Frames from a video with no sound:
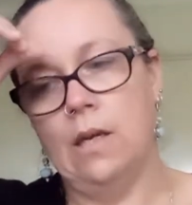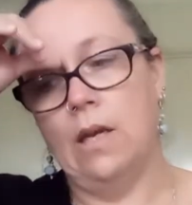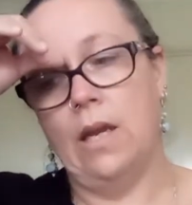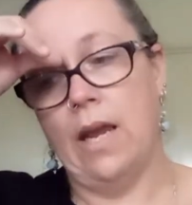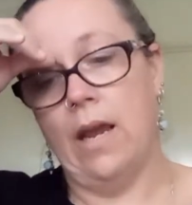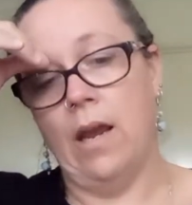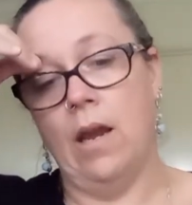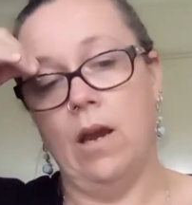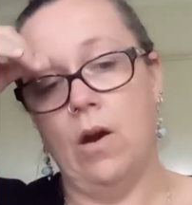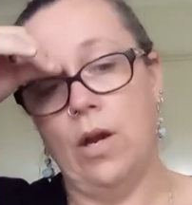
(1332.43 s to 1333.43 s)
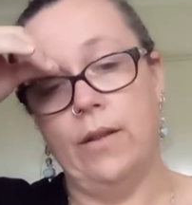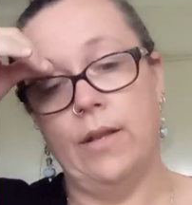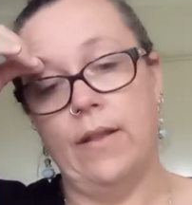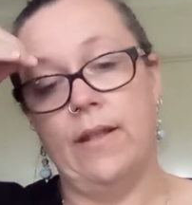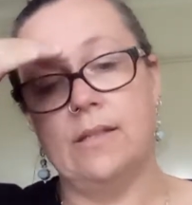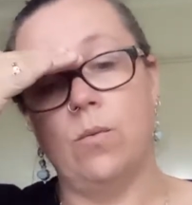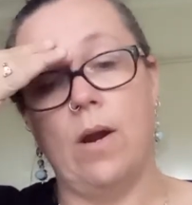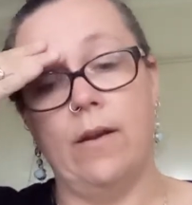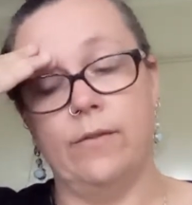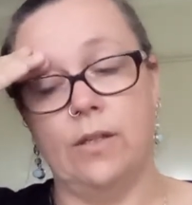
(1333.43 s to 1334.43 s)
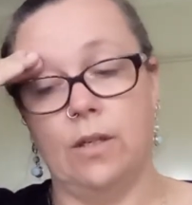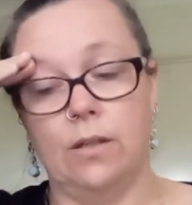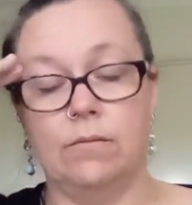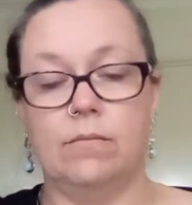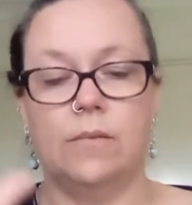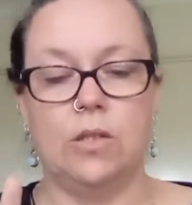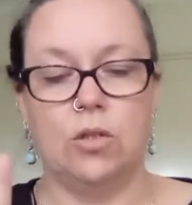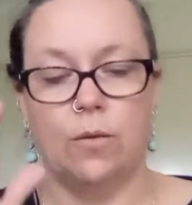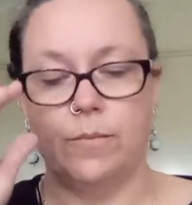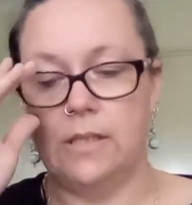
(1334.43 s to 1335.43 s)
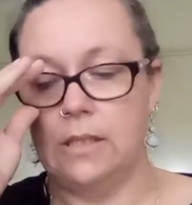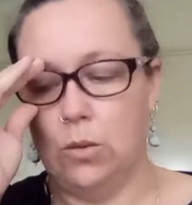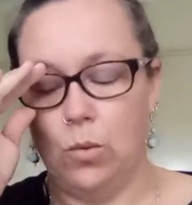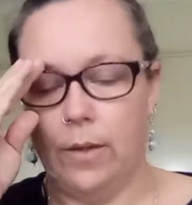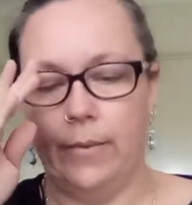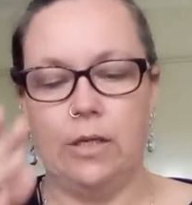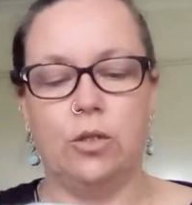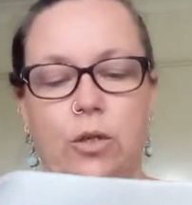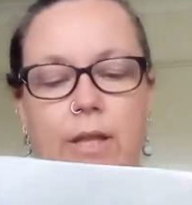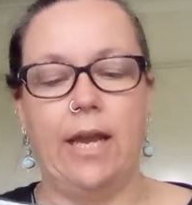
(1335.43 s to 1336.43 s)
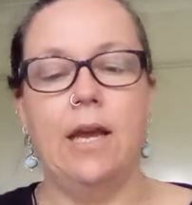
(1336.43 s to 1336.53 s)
Yeah, and that's why I've sort of stopped as to what I'm going to do there.